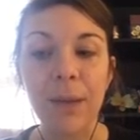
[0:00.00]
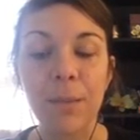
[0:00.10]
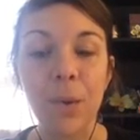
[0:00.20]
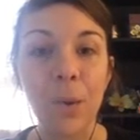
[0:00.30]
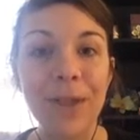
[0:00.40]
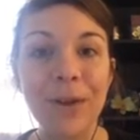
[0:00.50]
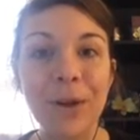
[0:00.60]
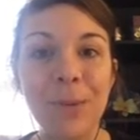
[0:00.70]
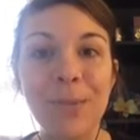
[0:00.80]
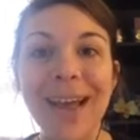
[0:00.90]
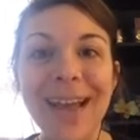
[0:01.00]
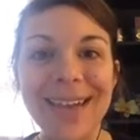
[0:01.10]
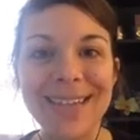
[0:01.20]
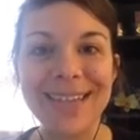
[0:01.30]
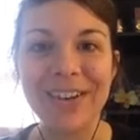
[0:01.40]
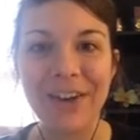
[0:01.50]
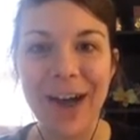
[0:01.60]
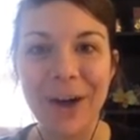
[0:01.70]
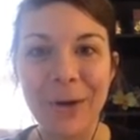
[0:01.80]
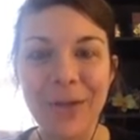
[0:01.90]
whether you're applying it to your
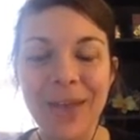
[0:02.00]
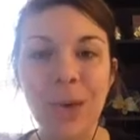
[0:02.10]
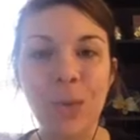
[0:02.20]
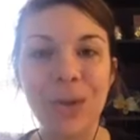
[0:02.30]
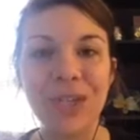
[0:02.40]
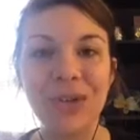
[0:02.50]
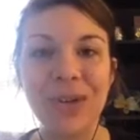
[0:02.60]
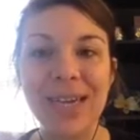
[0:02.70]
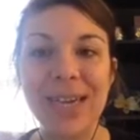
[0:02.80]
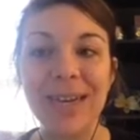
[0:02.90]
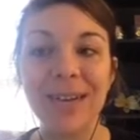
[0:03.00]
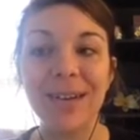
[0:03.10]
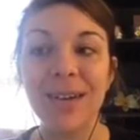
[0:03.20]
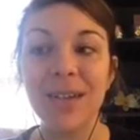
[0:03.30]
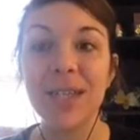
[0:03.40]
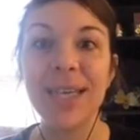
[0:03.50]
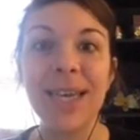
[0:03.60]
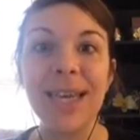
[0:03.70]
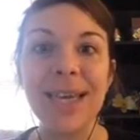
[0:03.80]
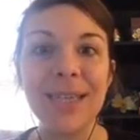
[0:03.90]
health and what you need to
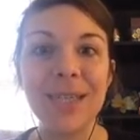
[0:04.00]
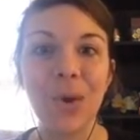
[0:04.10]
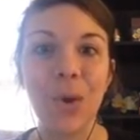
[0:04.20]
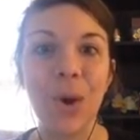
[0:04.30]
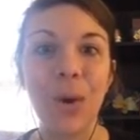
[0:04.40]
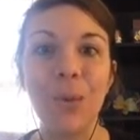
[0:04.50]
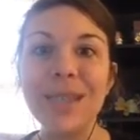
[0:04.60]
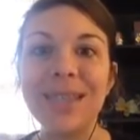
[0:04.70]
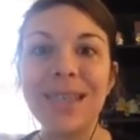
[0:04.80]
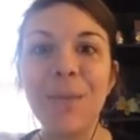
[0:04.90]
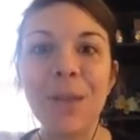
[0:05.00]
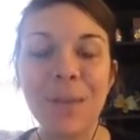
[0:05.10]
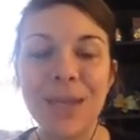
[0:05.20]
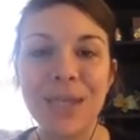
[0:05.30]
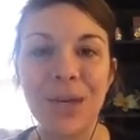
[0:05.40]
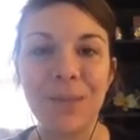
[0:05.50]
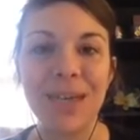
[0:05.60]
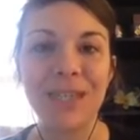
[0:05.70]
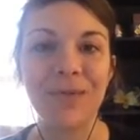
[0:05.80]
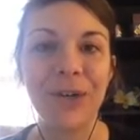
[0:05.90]
eat, or what supplements are
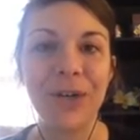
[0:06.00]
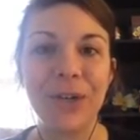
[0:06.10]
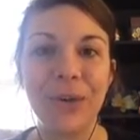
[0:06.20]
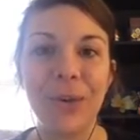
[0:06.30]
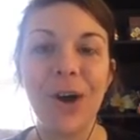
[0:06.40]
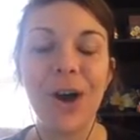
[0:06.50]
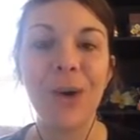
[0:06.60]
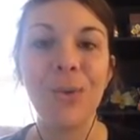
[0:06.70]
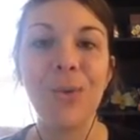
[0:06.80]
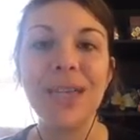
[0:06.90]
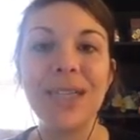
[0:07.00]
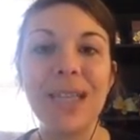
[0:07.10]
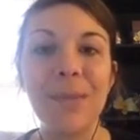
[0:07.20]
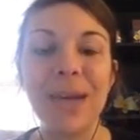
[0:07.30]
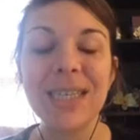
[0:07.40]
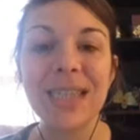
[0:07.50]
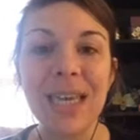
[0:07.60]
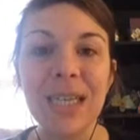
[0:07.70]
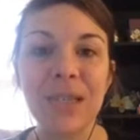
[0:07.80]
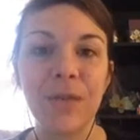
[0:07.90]
best for you, or what's the best
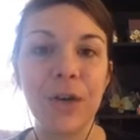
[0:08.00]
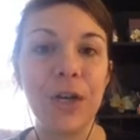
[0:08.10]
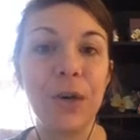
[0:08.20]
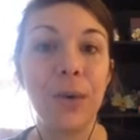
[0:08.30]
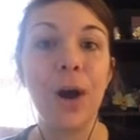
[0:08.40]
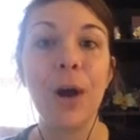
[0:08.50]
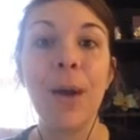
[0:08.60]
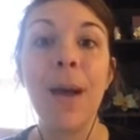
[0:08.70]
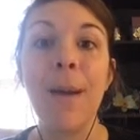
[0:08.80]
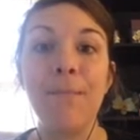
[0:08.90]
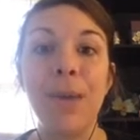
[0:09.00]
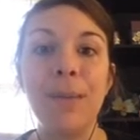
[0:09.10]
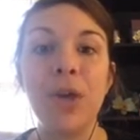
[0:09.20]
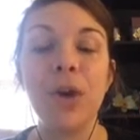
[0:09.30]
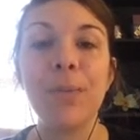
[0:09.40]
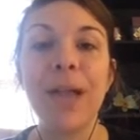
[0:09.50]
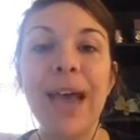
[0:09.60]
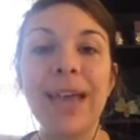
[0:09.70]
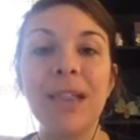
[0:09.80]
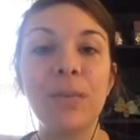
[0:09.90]
things for you, or maybe you're
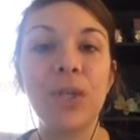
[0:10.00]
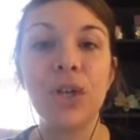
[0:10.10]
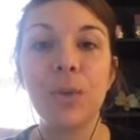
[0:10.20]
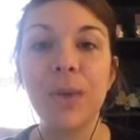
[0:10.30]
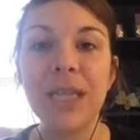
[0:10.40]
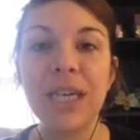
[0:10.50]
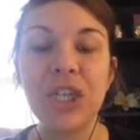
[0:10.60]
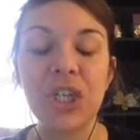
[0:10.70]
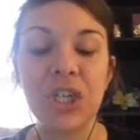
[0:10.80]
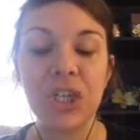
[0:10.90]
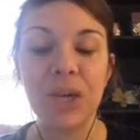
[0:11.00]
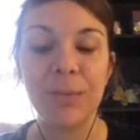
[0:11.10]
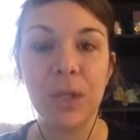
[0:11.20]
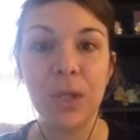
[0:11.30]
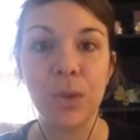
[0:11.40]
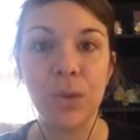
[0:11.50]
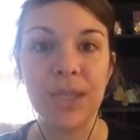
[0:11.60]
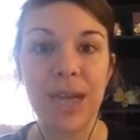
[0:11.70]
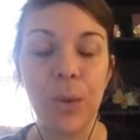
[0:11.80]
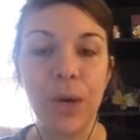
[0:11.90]
applying them to your relationship, the tools
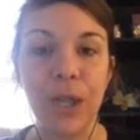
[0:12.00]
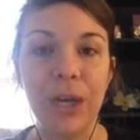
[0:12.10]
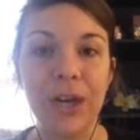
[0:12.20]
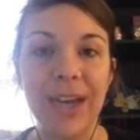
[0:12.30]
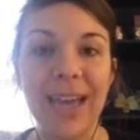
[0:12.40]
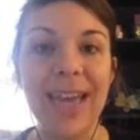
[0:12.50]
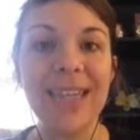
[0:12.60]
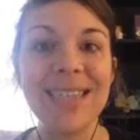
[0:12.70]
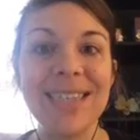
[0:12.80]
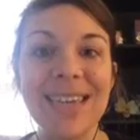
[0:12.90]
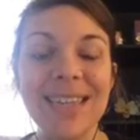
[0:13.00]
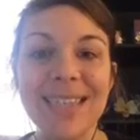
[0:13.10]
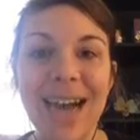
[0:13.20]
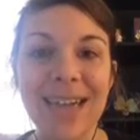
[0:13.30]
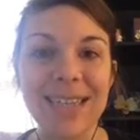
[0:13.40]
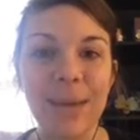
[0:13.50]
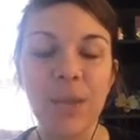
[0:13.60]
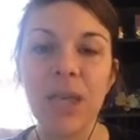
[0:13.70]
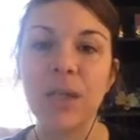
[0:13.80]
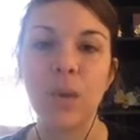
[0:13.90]
that we're learning, and it's the exact same
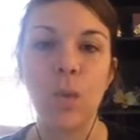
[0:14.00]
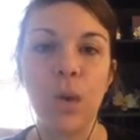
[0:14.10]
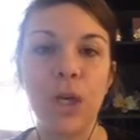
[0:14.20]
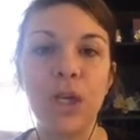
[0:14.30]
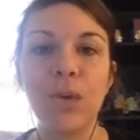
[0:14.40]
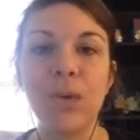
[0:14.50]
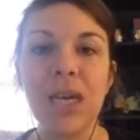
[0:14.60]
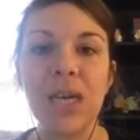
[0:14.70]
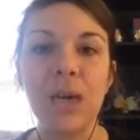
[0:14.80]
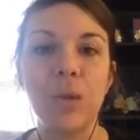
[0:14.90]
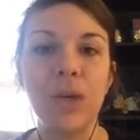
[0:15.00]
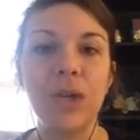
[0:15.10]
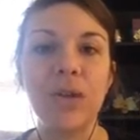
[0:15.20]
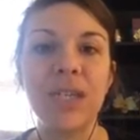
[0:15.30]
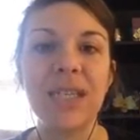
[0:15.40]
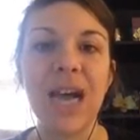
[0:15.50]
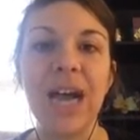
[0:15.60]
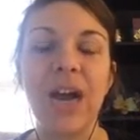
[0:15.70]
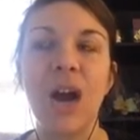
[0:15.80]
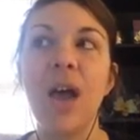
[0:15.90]
things. What do you need? What do you
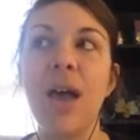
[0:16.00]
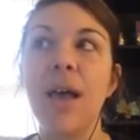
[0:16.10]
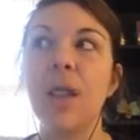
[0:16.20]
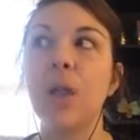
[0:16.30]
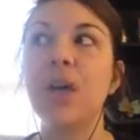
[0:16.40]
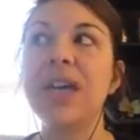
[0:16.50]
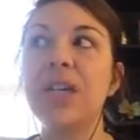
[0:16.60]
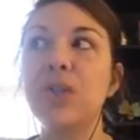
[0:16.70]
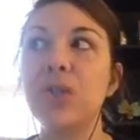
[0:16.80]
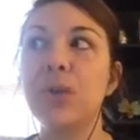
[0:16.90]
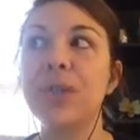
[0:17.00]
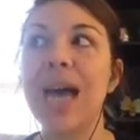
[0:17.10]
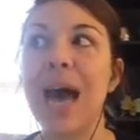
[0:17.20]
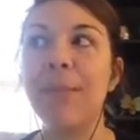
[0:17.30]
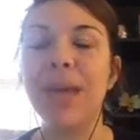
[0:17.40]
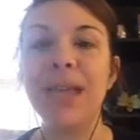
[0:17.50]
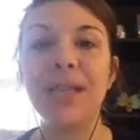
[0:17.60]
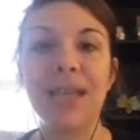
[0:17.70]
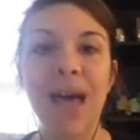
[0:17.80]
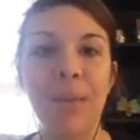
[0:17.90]
desire? Learning to tap
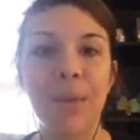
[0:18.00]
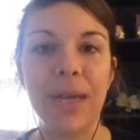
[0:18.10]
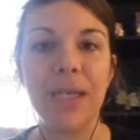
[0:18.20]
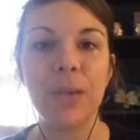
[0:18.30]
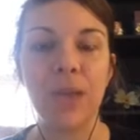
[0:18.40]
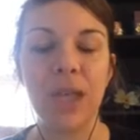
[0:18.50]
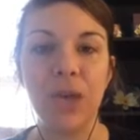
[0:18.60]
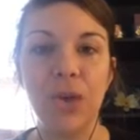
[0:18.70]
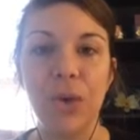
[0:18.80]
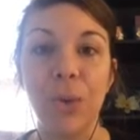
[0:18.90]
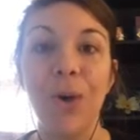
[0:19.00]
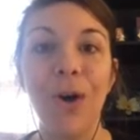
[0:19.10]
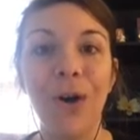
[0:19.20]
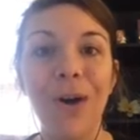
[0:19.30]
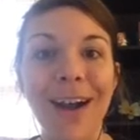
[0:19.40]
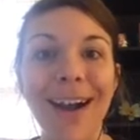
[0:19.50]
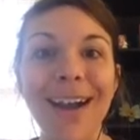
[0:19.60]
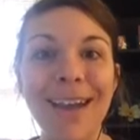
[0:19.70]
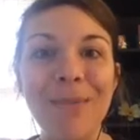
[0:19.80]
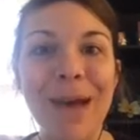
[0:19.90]
into that place within you, or
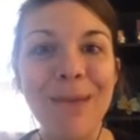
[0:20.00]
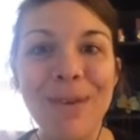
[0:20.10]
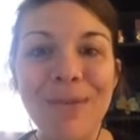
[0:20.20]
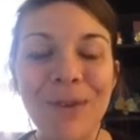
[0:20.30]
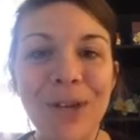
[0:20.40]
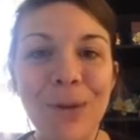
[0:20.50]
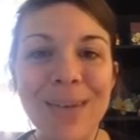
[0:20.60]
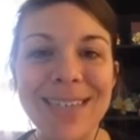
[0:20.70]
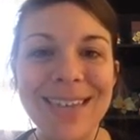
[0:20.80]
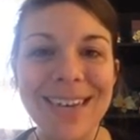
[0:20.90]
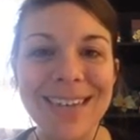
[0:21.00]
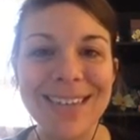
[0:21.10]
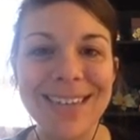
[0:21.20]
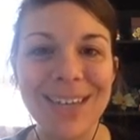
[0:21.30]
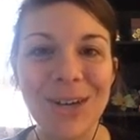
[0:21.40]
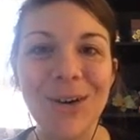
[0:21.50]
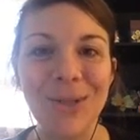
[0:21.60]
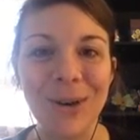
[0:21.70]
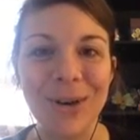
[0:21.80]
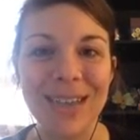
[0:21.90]
it might be for your business,
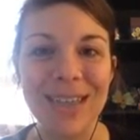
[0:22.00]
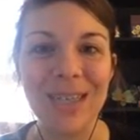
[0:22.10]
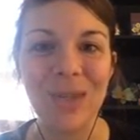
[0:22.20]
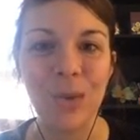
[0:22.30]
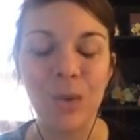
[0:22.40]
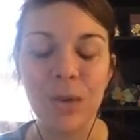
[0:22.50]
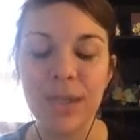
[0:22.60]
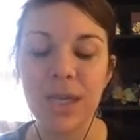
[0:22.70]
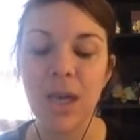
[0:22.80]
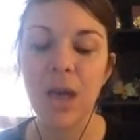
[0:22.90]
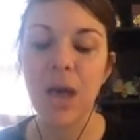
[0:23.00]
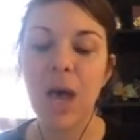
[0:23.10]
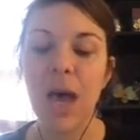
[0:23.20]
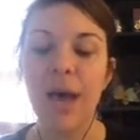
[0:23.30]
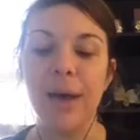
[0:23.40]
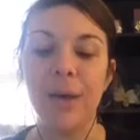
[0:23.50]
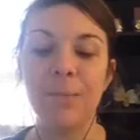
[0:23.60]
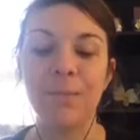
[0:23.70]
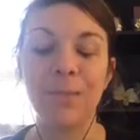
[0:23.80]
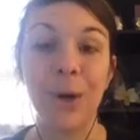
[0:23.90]
learning these tools.
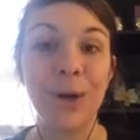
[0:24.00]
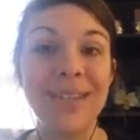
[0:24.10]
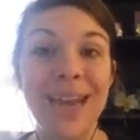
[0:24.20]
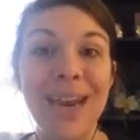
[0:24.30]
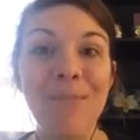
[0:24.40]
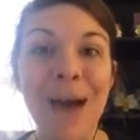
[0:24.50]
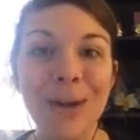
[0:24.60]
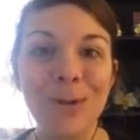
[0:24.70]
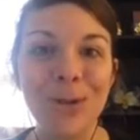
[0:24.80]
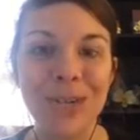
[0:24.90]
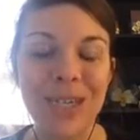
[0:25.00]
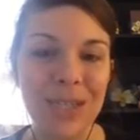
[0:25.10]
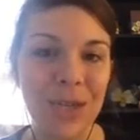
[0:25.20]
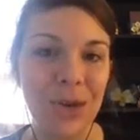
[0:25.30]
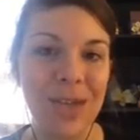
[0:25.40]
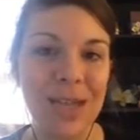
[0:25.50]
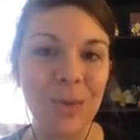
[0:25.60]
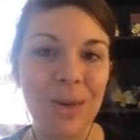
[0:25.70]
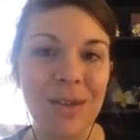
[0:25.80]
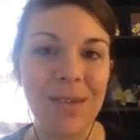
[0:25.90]
Or setting boundaries. That's
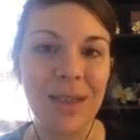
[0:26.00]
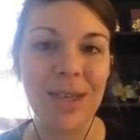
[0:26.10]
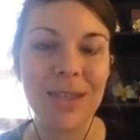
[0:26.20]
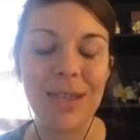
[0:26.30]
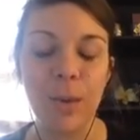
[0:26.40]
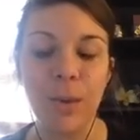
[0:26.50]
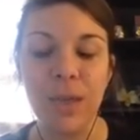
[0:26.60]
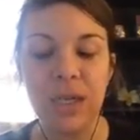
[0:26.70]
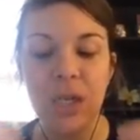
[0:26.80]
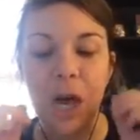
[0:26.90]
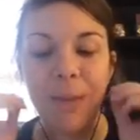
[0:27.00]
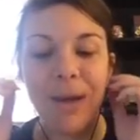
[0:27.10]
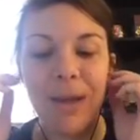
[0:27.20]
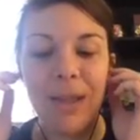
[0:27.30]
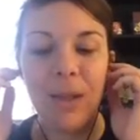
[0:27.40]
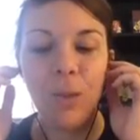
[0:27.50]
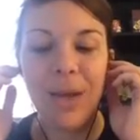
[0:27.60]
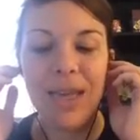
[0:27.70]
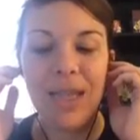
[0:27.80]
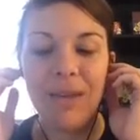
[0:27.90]
one of the things that we really talk about in
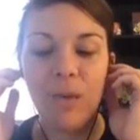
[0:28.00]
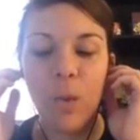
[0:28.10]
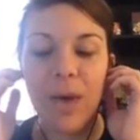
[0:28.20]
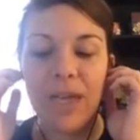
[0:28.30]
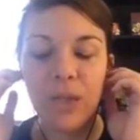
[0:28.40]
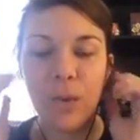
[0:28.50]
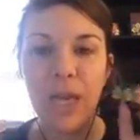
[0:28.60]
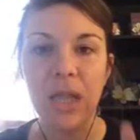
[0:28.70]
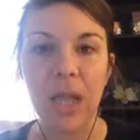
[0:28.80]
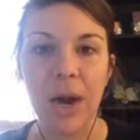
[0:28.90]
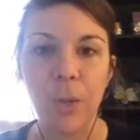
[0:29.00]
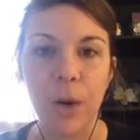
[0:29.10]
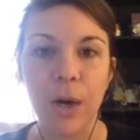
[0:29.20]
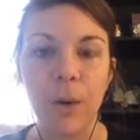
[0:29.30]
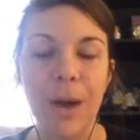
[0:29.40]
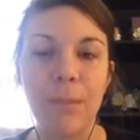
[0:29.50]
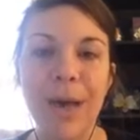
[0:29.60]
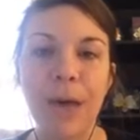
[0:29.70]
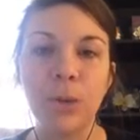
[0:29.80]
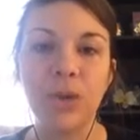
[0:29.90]
Reiki Level 1, doing a lot of work around
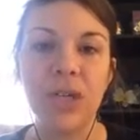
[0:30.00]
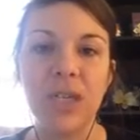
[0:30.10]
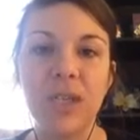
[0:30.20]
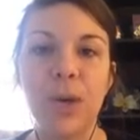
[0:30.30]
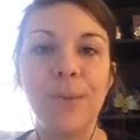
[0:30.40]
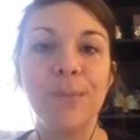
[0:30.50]
boundaries. So,